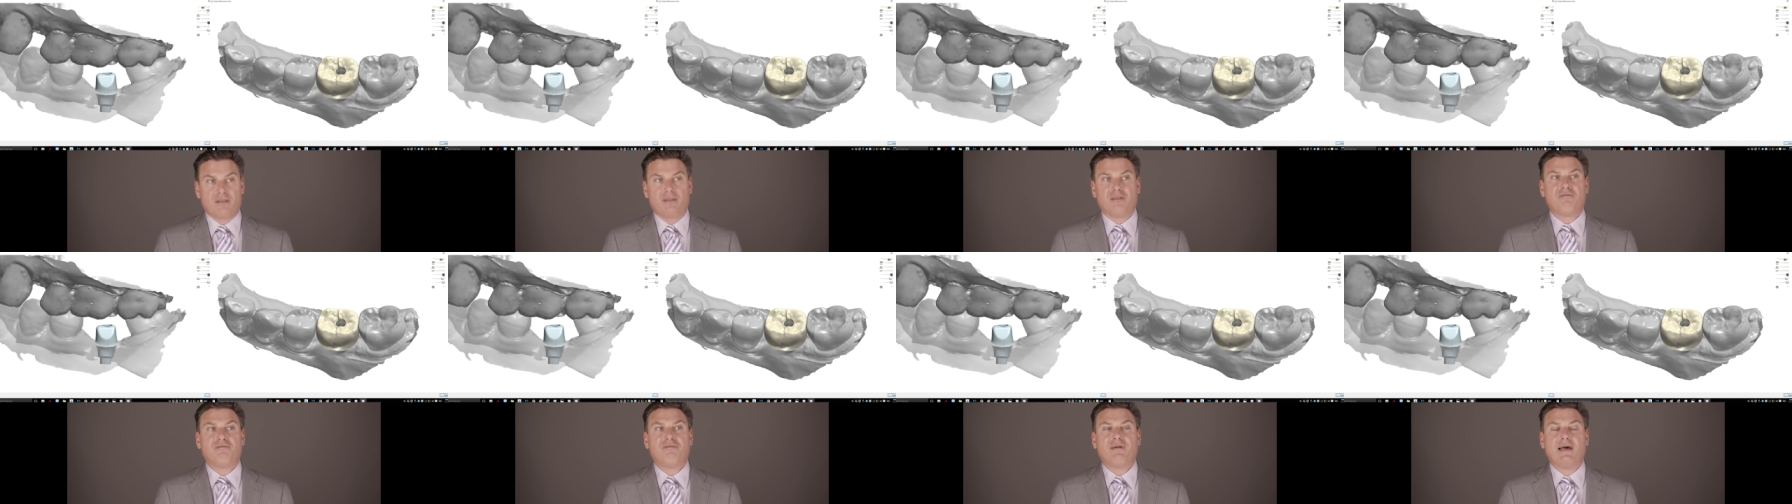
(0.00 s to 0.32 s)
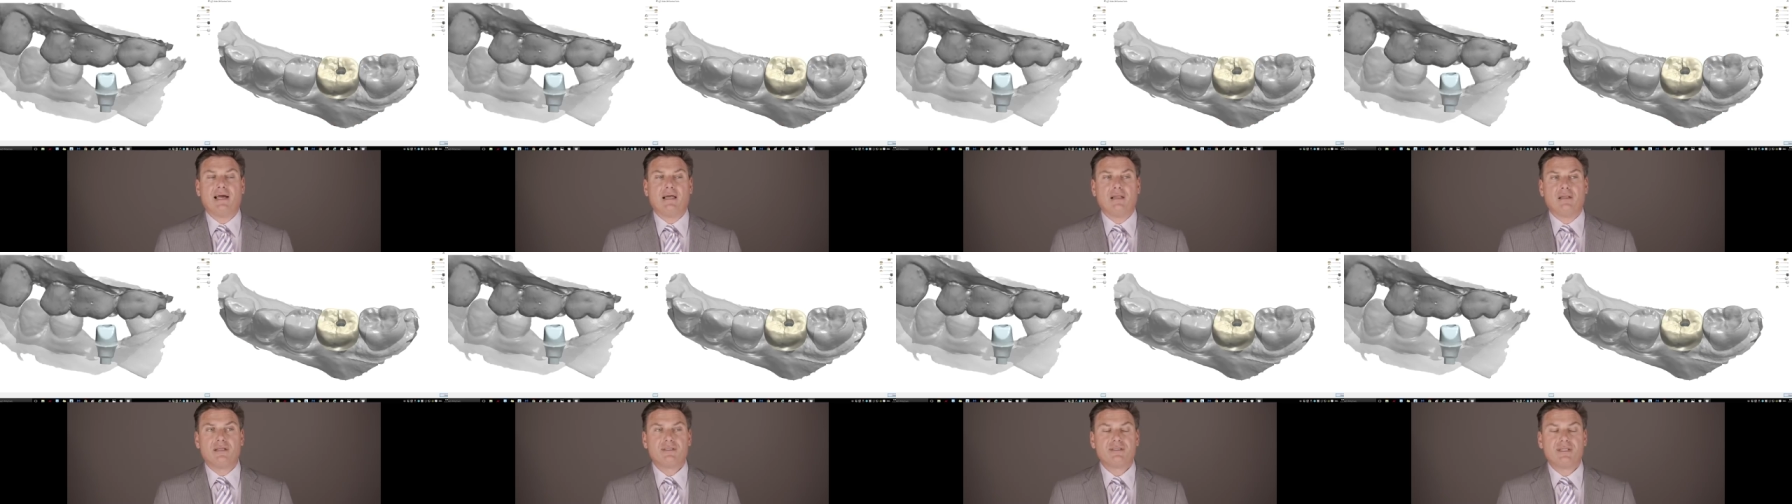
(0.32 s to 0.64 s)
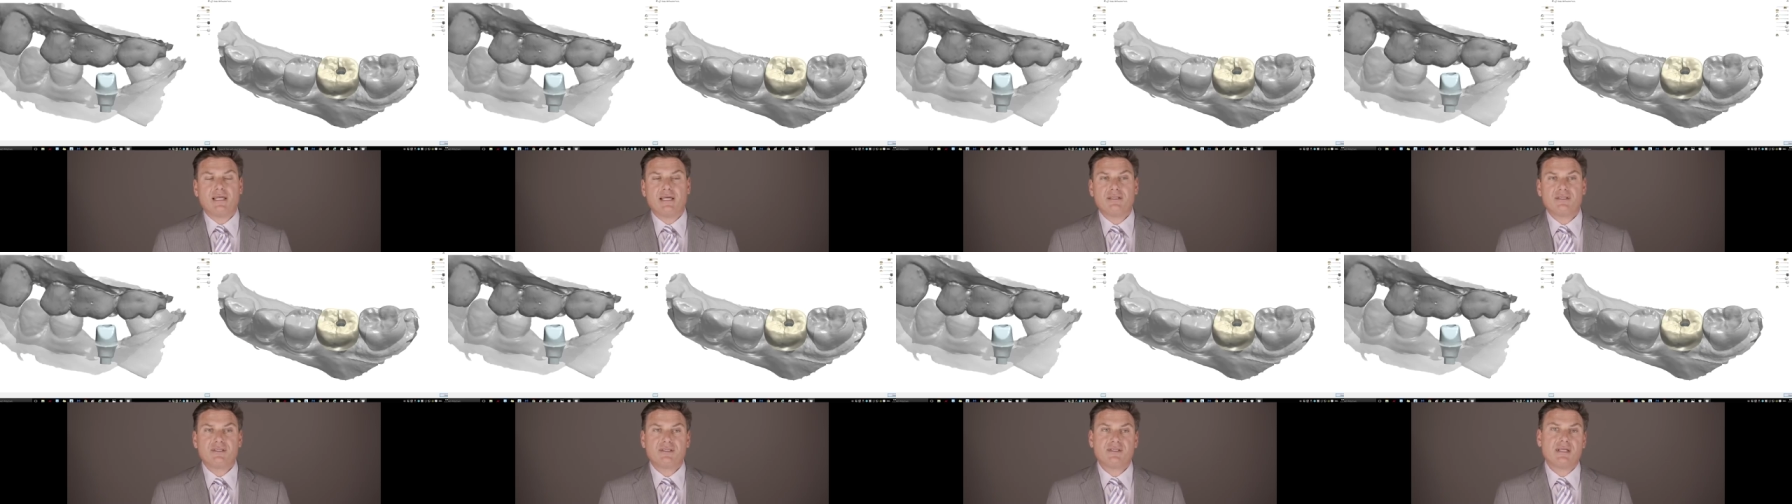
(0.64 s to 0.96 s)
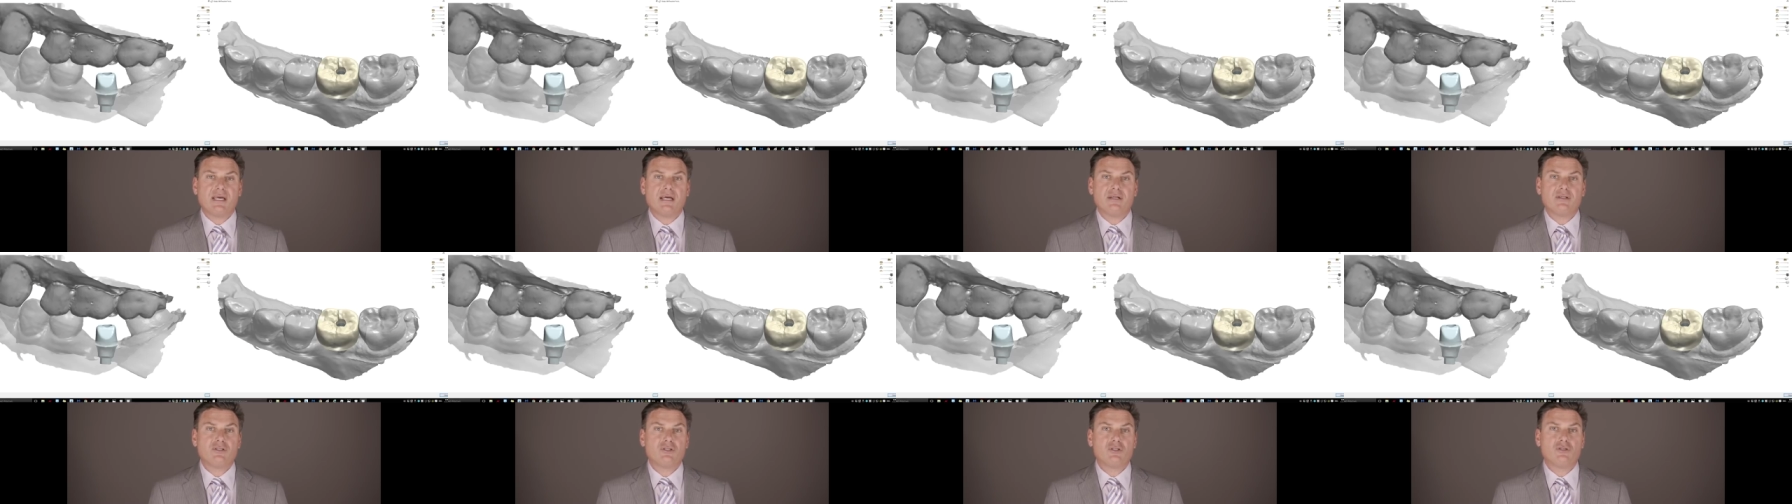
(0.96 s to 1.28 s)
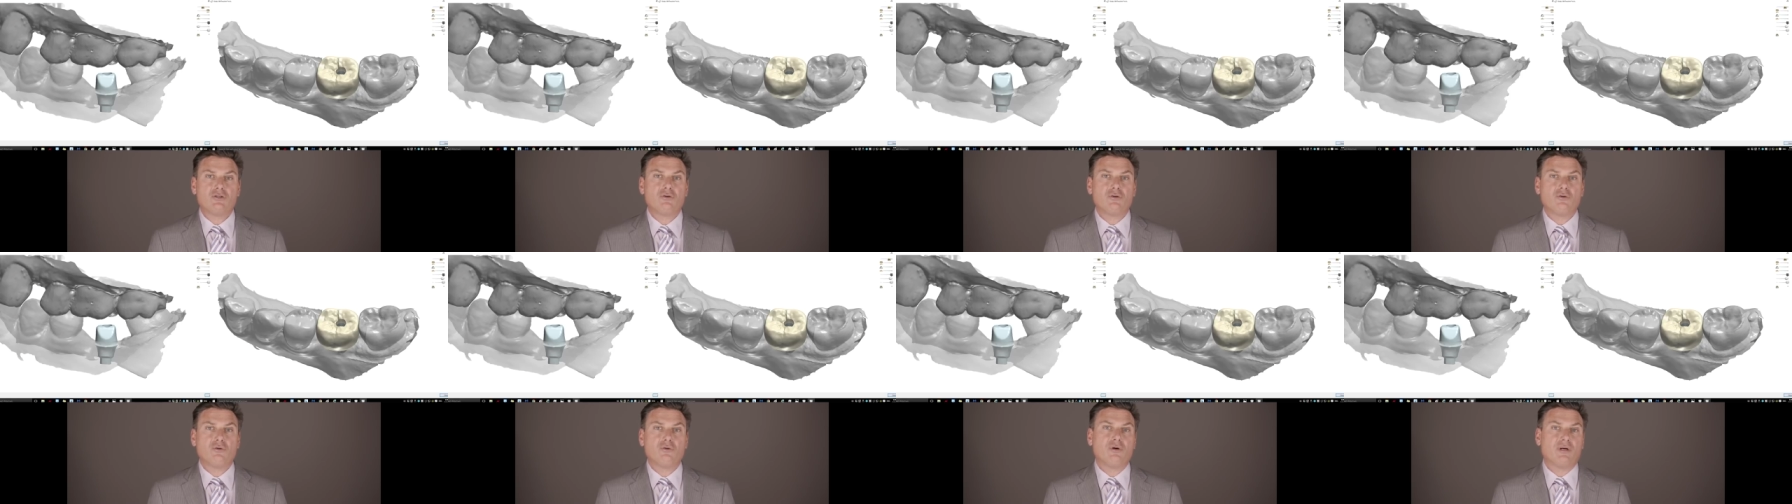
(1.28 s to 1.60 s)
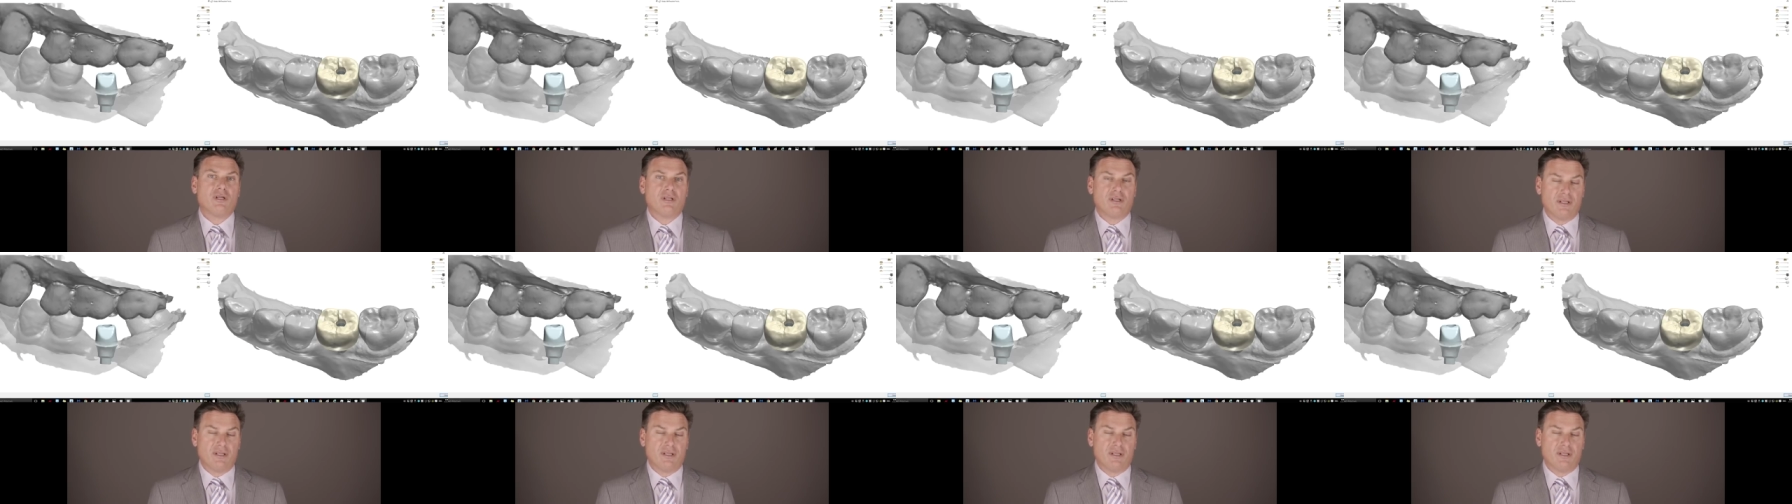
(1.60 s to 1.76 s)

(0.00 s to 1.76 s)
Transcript: The file is then sent to,